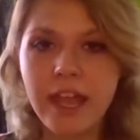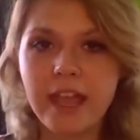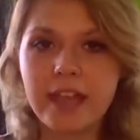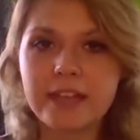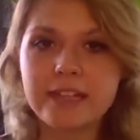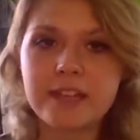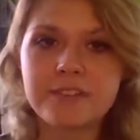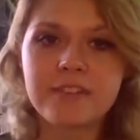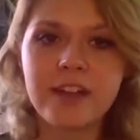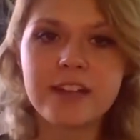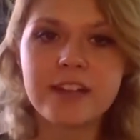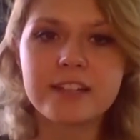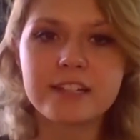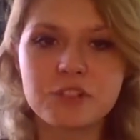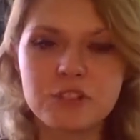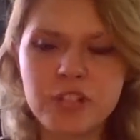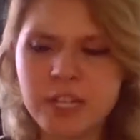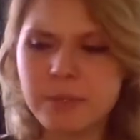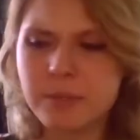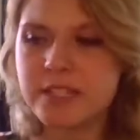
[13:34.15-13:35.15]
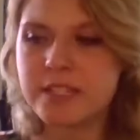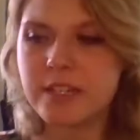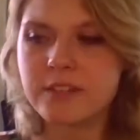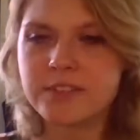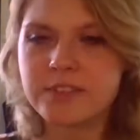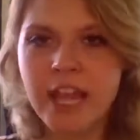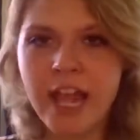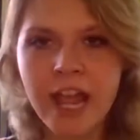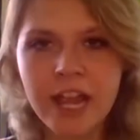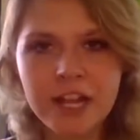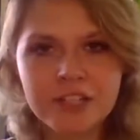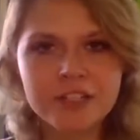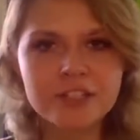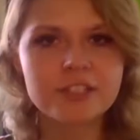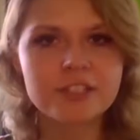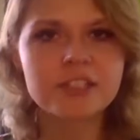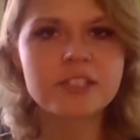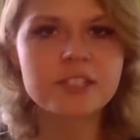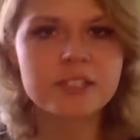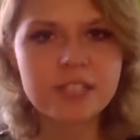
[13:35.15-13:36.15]
And I finally trained myself to
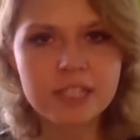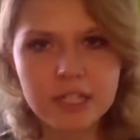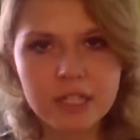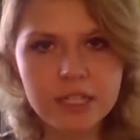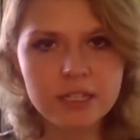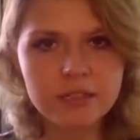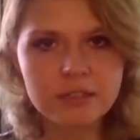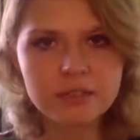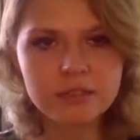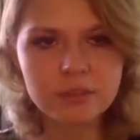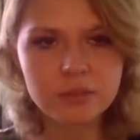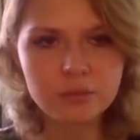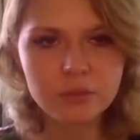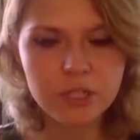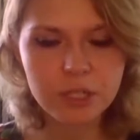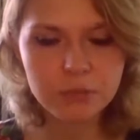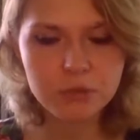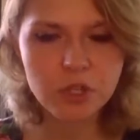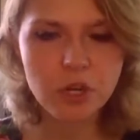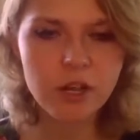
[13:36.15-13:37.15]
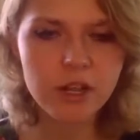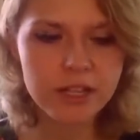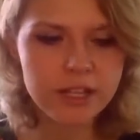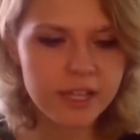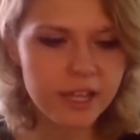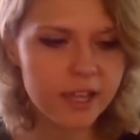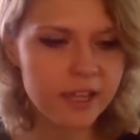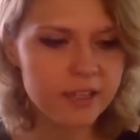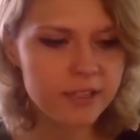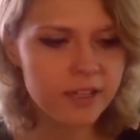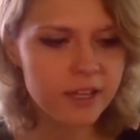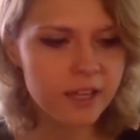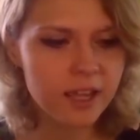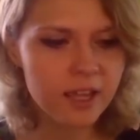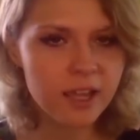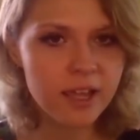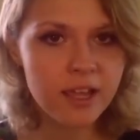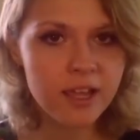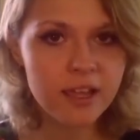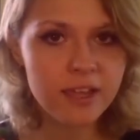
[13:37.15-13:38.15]
actually see what I'm drawing, and
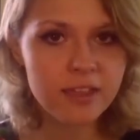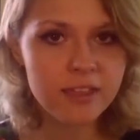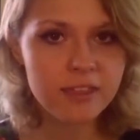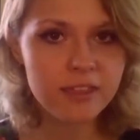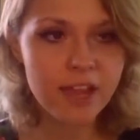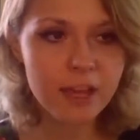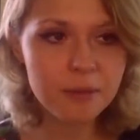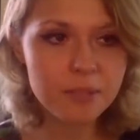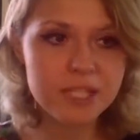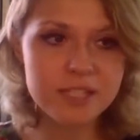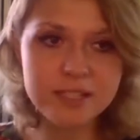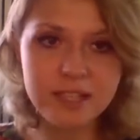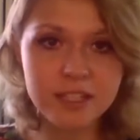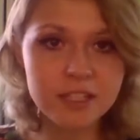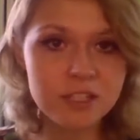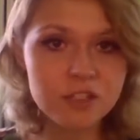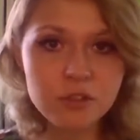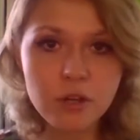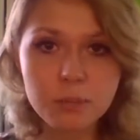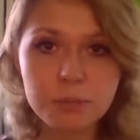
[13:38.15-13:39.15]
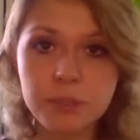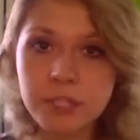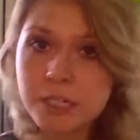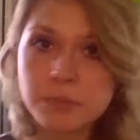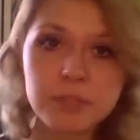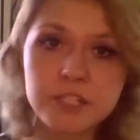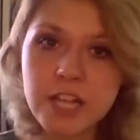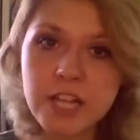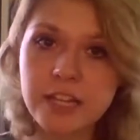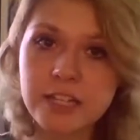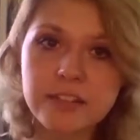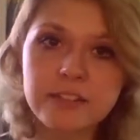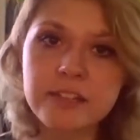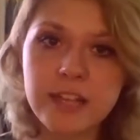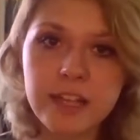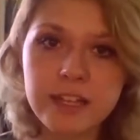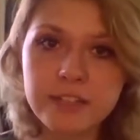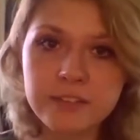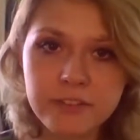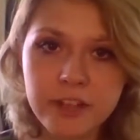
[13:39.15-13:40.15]
that means I can draw pretty much
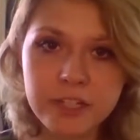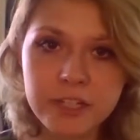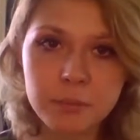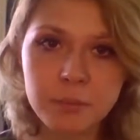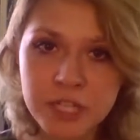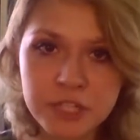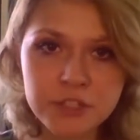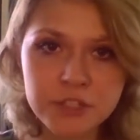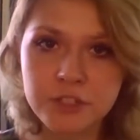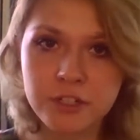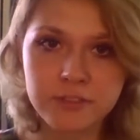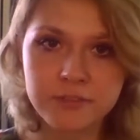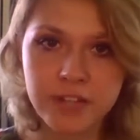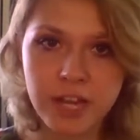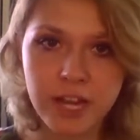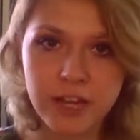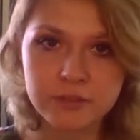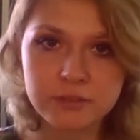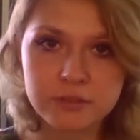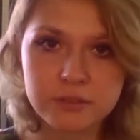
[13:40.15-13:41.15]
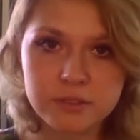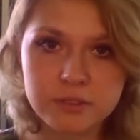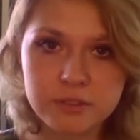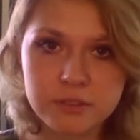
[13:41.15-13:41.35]
anything I can find a picture of now.